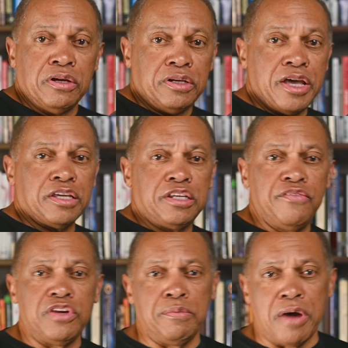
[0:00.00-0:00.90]

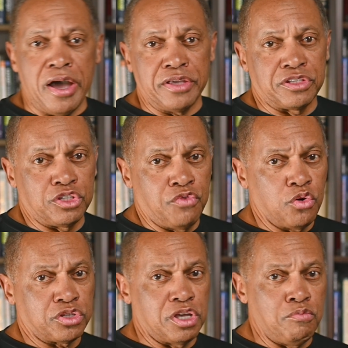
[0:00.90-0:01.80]
Negativity bias is
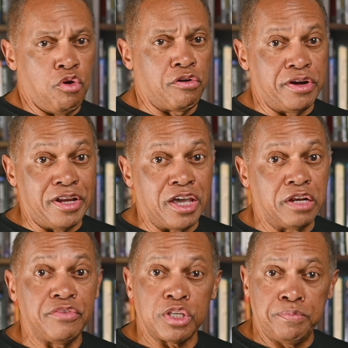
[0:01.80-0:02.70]
focusing more on
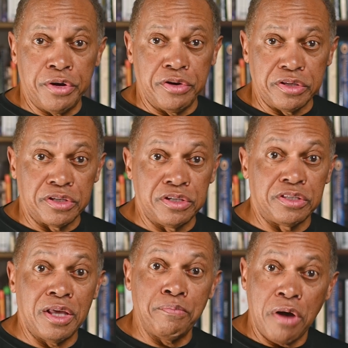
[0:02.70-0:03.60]
negative
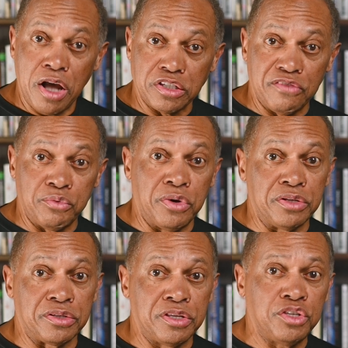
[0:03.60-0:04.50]
experiences than positive
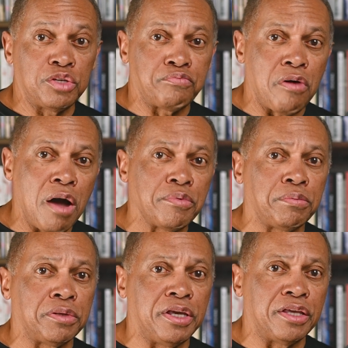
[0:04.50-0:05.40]
ones. This is
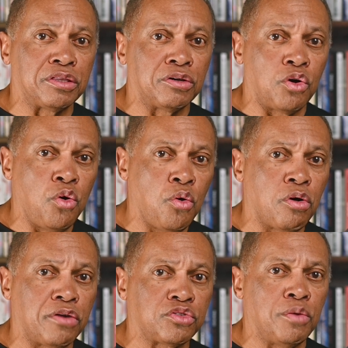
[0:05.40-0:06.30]
probably at the
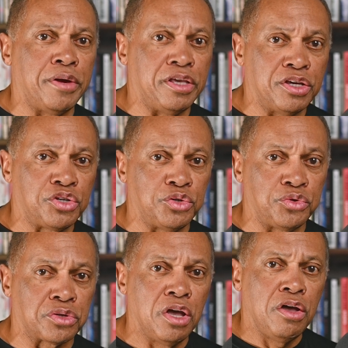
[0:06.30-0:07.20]
core of so many
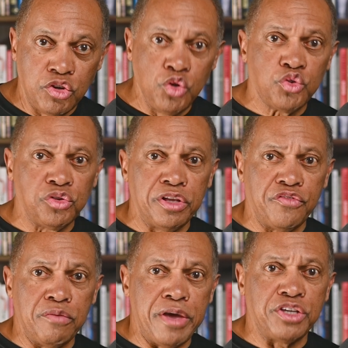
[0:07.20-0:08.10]
issues. Neutral
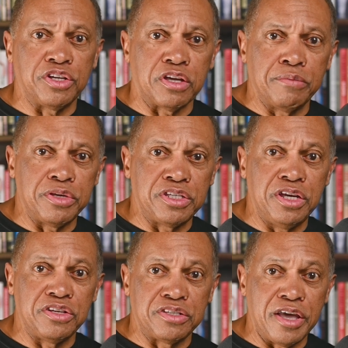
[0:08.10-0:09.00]
information can be
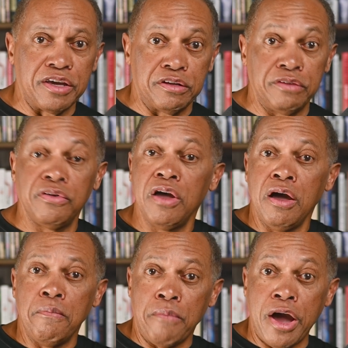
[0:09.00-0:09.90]
seen as negative.
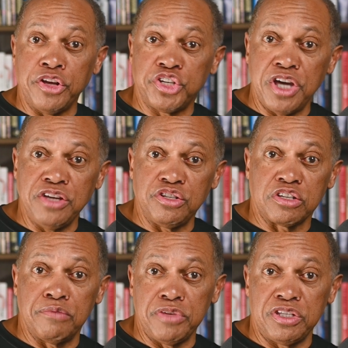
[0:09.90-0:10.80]
Minor changes
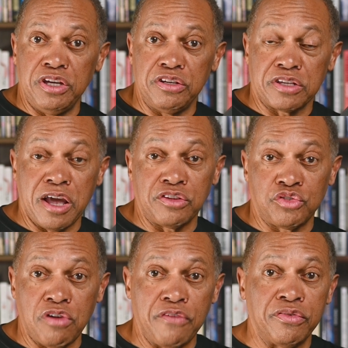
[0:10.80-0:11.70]
can be seen as
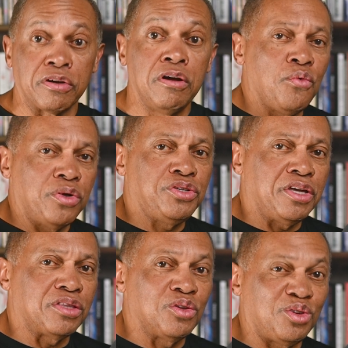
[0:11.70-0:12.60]
catastrophic once you
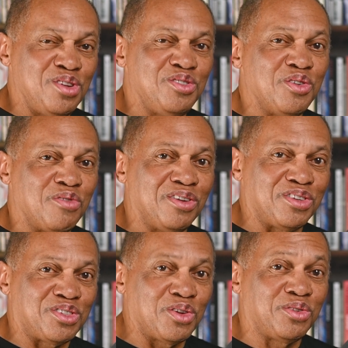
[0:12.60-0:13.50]
get those neurons
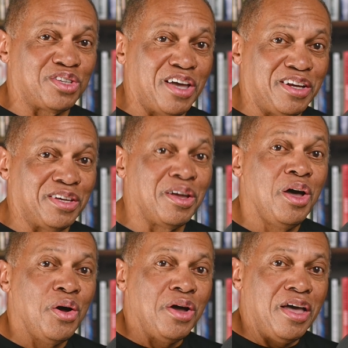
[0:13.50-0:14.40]
associating
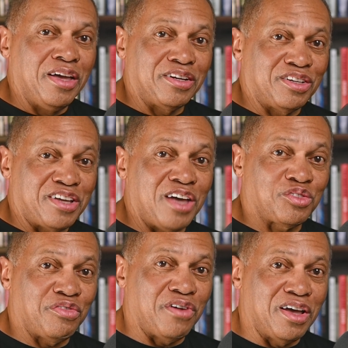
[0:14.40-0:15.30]
and
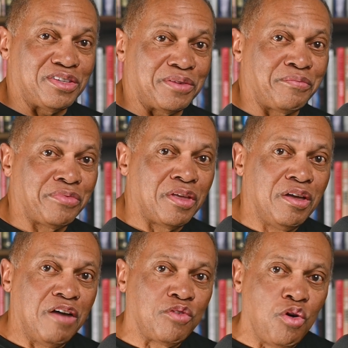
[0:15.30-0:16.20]
catastrophizing.
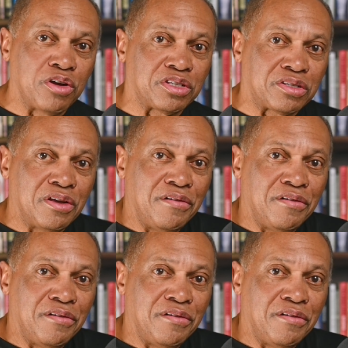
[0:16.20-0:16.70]
Of course,